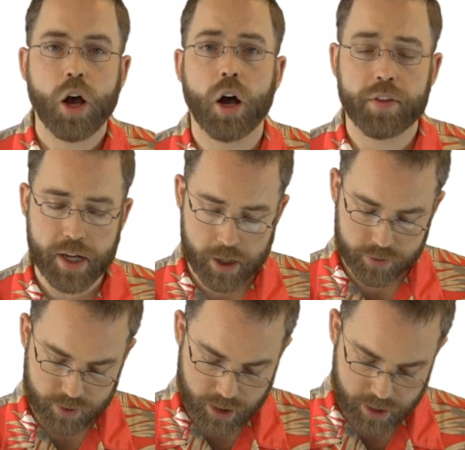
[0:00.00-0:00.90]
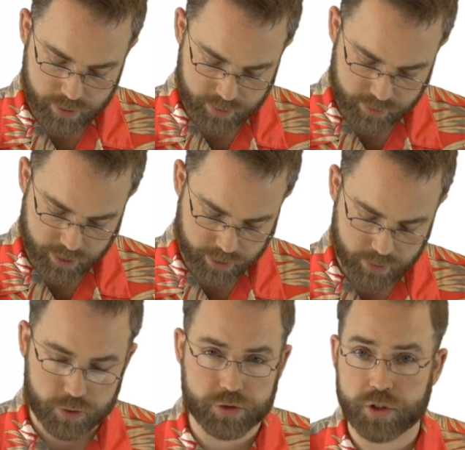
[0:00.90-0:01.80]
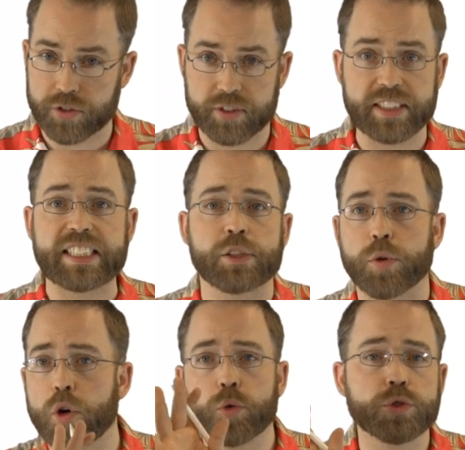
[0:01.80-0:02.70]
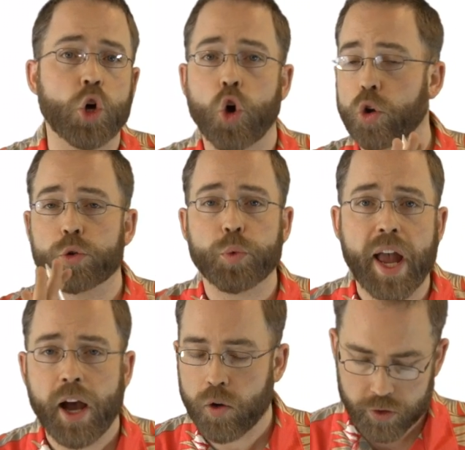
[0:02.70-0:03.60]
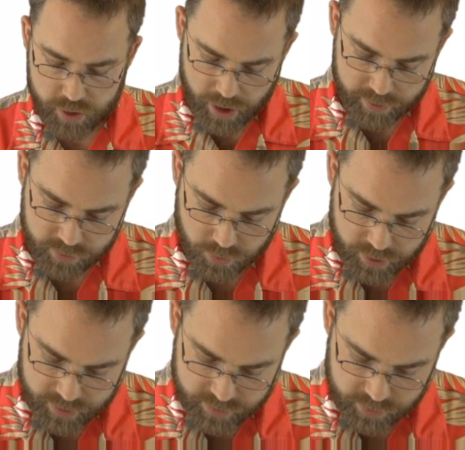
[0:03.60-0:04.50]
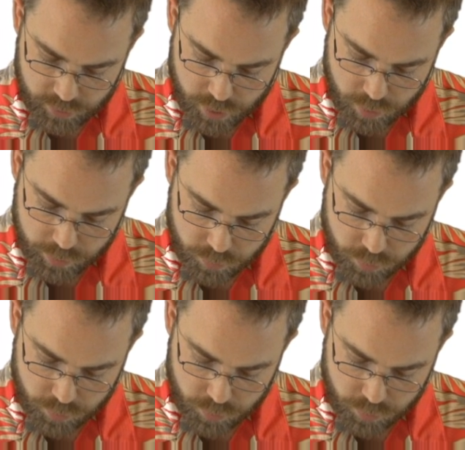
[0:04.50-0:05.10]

On the outside, it's like there's just zeros all around, and so then 0 and